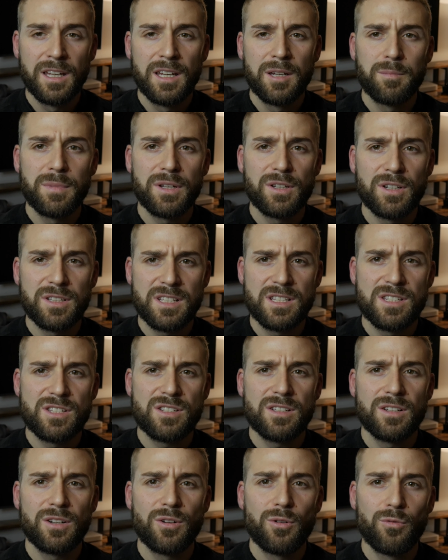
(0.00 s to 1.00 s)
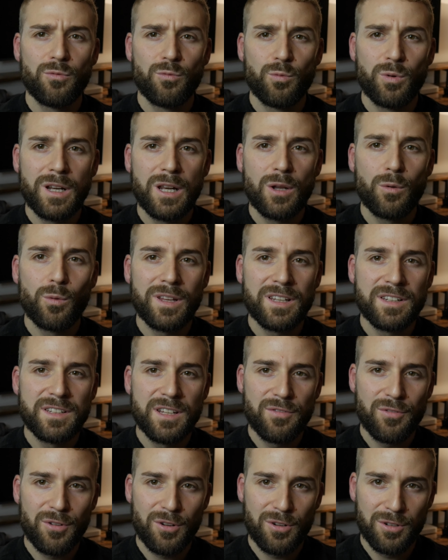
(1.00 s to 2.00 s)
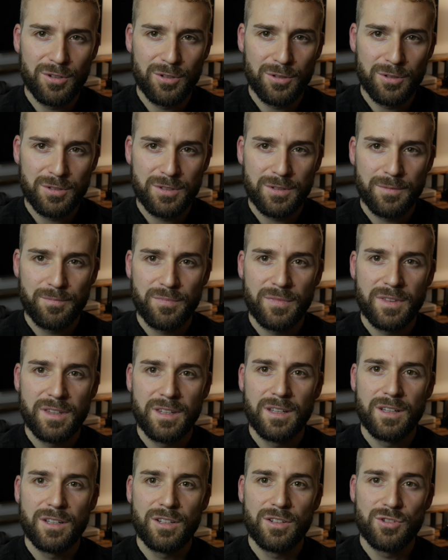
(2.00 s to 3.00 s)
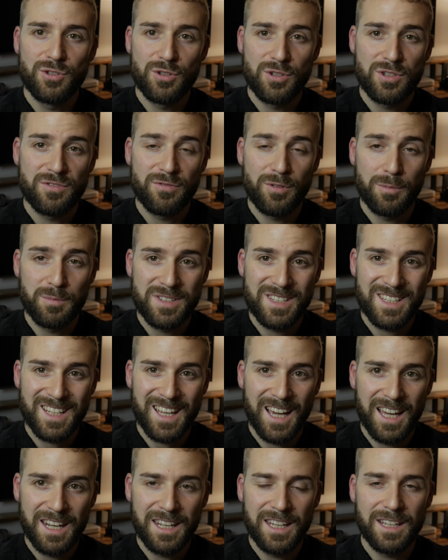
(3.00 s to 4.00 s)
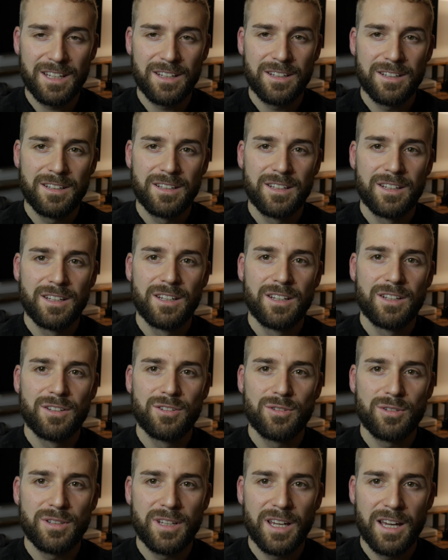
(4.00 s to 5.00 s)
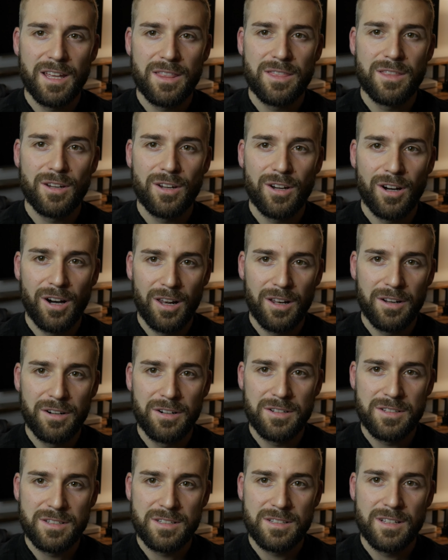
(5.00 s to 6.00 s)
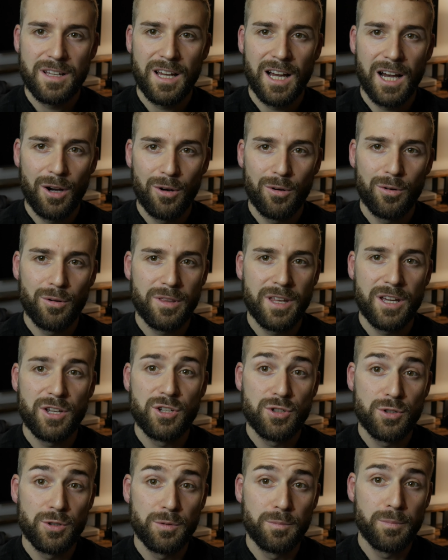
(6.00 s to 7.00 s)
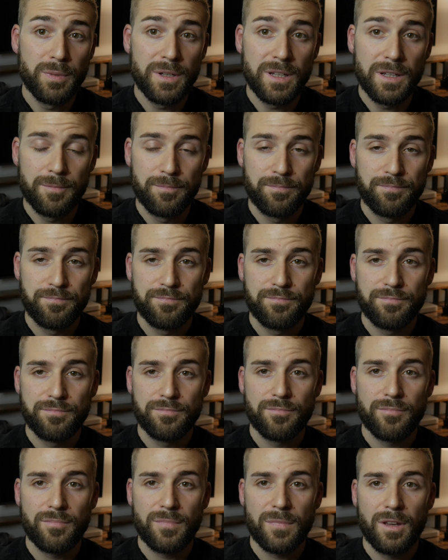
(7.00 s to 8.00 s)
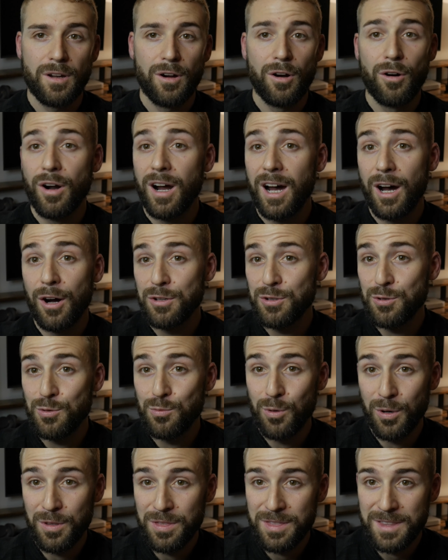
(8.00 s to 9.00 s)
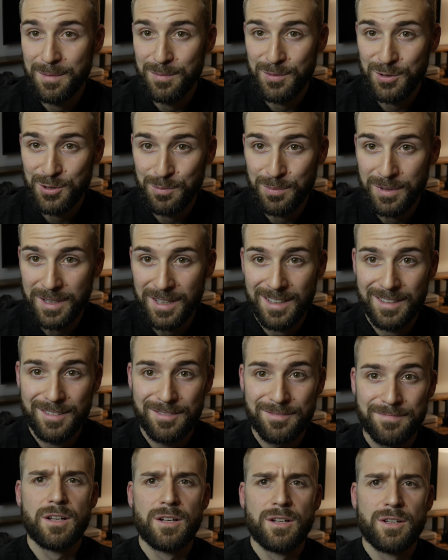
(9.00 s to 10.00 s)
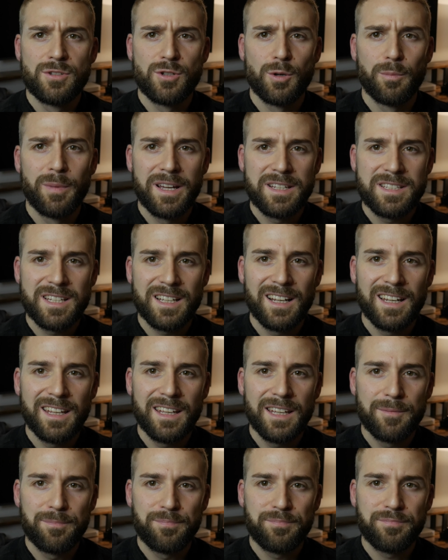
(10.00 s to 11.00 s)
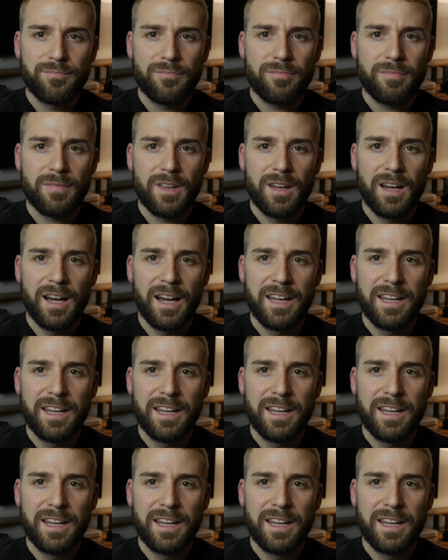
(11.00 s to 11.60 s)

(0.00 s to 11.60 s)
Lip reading: because it's really difficult just from scanning to get the colors how they should be or how you want them to be. So basically I